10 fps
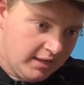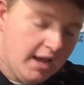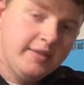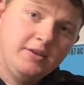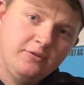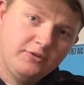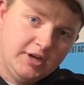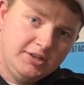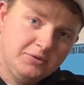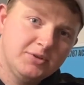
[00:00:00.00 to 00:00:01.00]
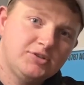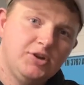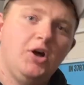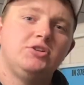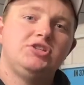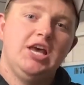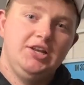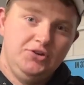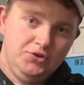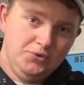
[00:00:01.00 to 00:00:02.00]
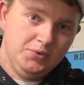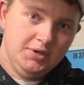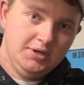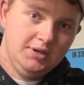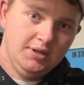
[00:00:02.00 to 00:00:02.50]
And then you forget to install said new one,